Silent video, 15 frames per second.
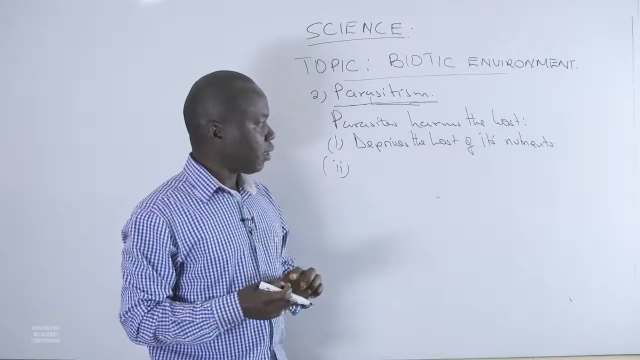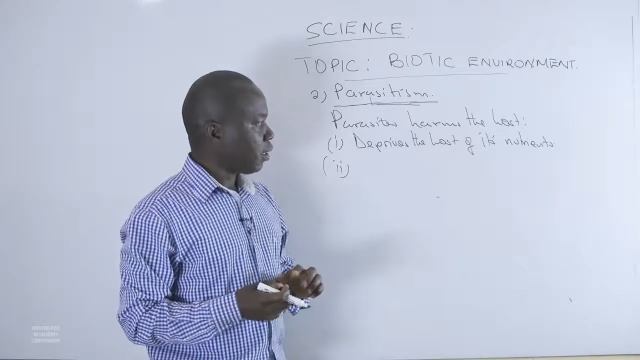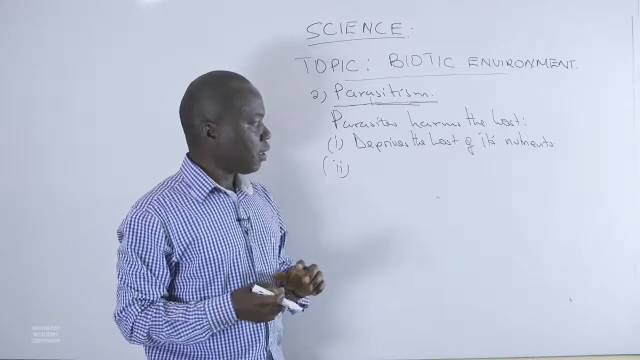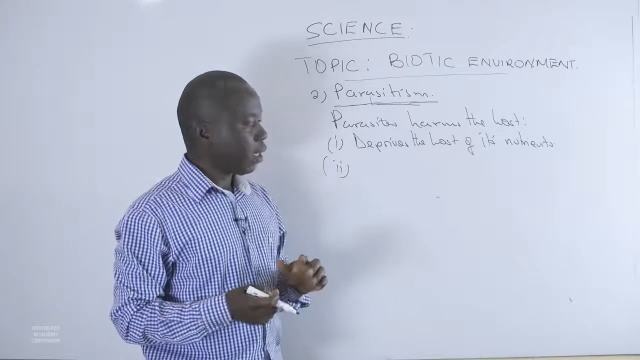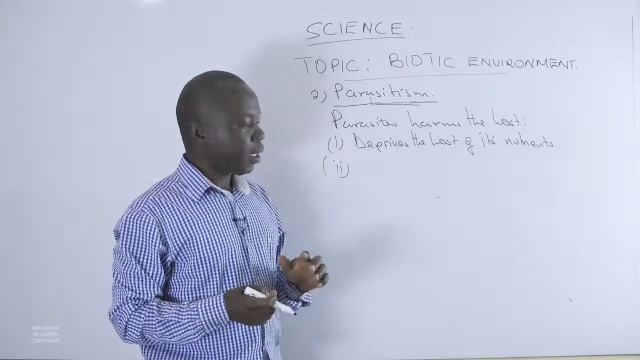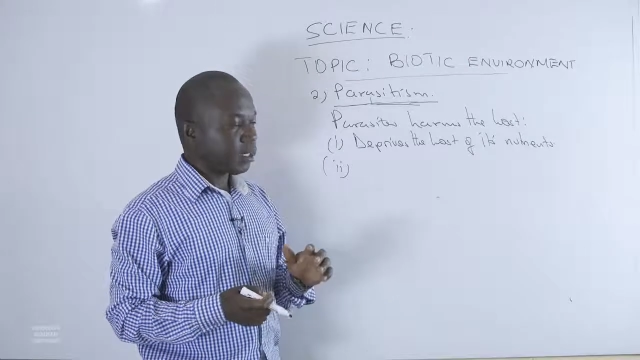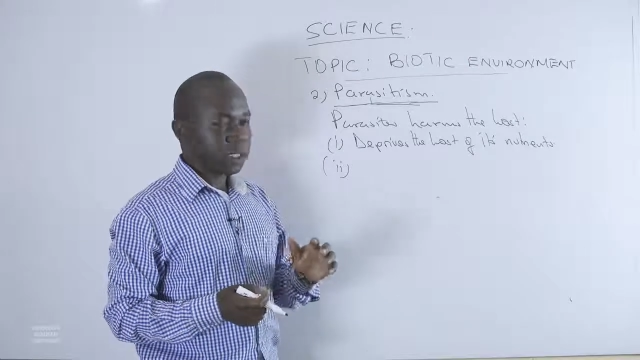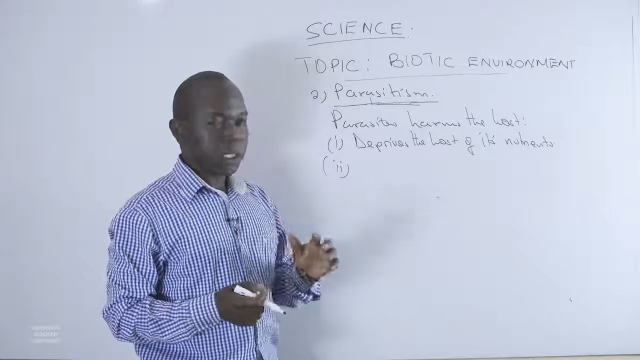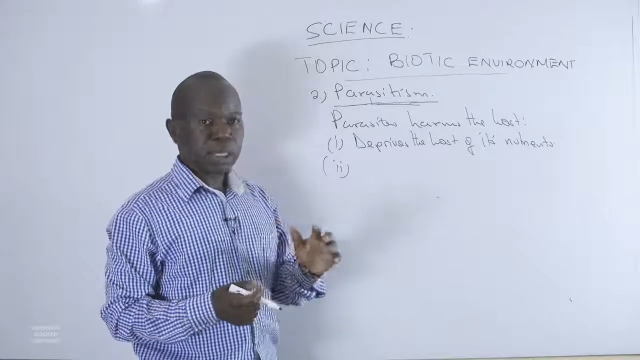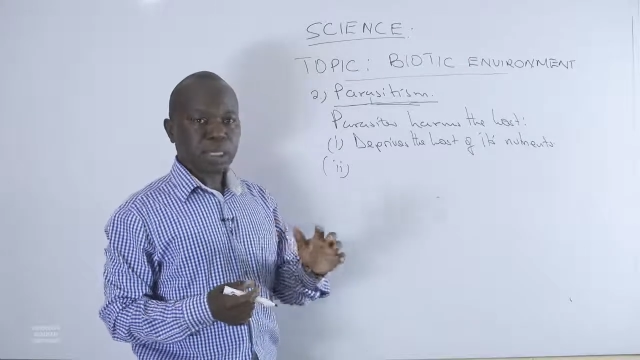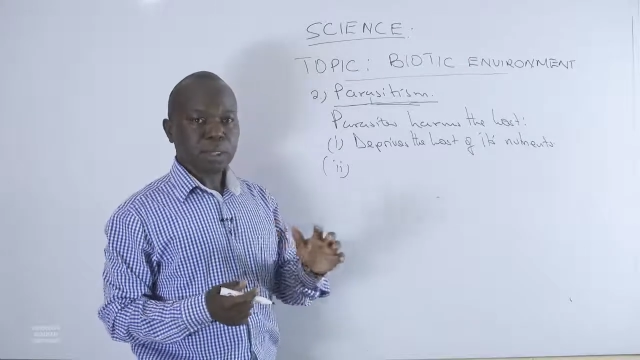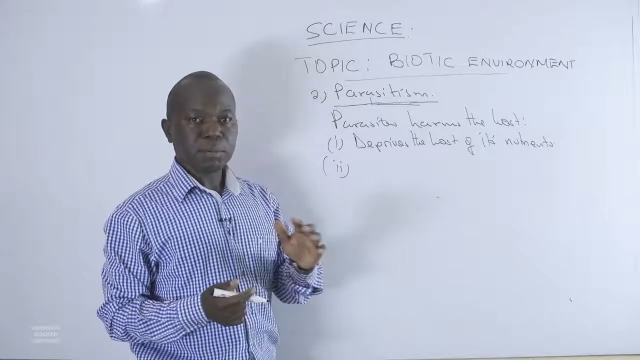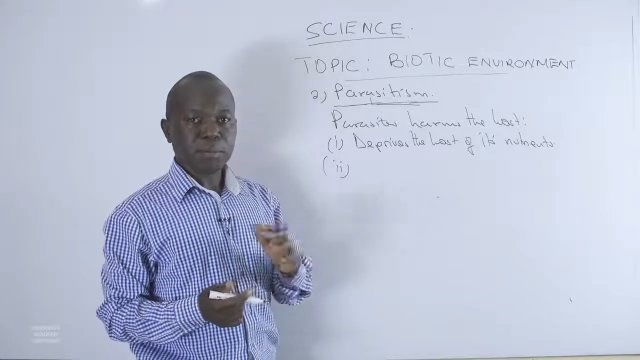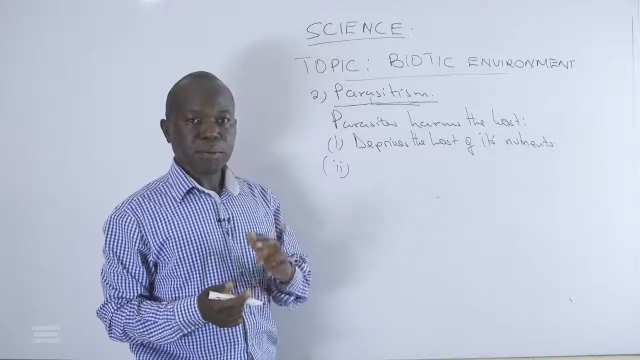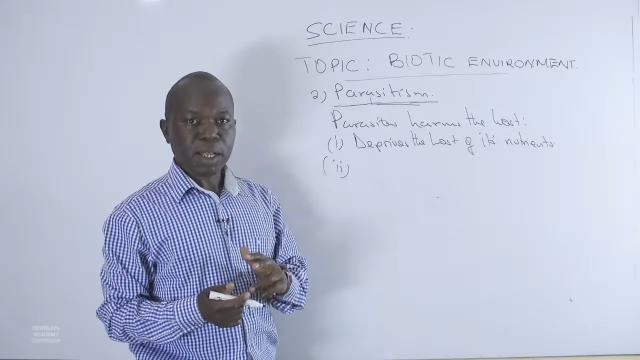they are
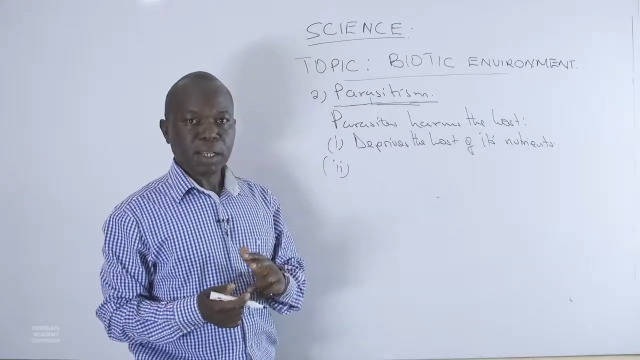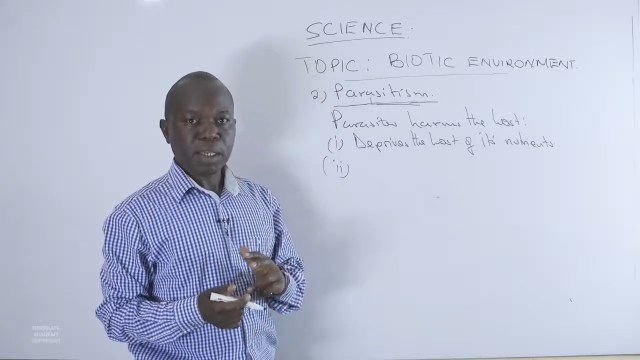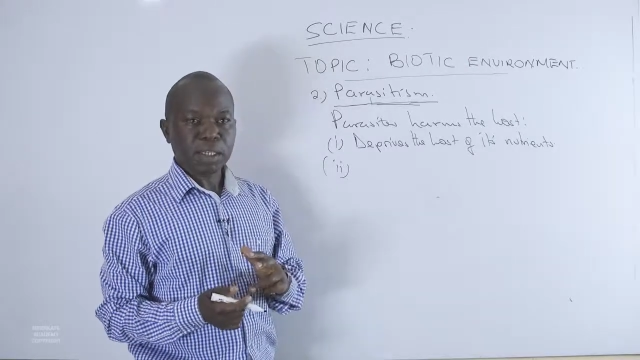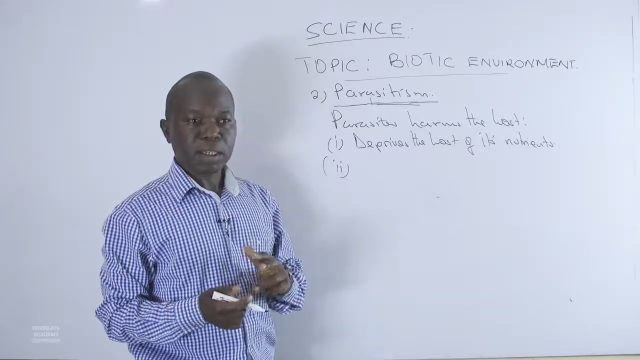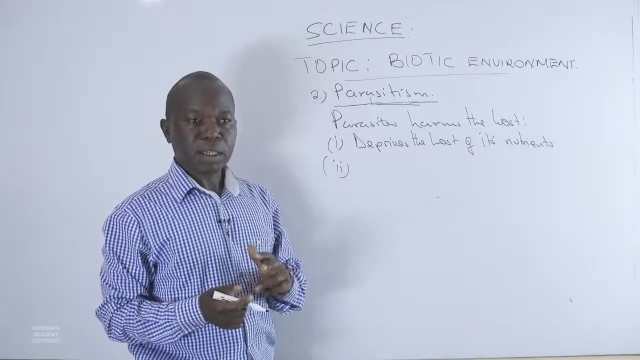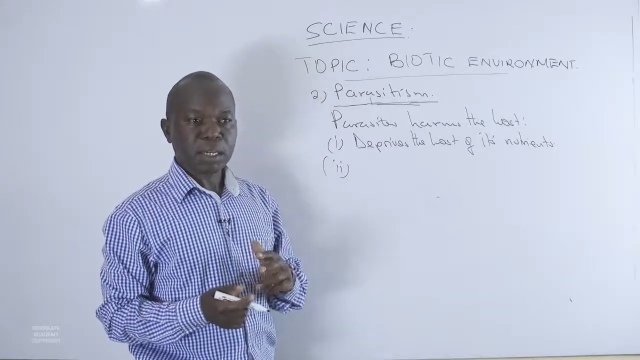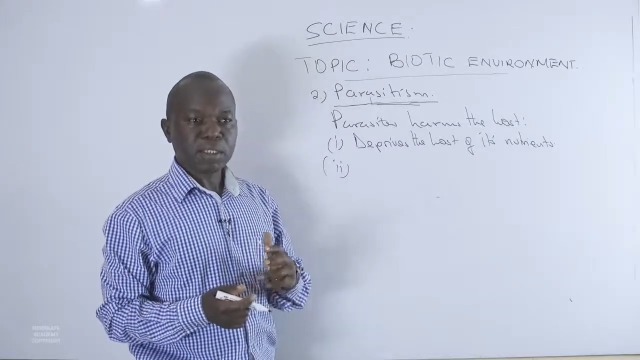sucking blood.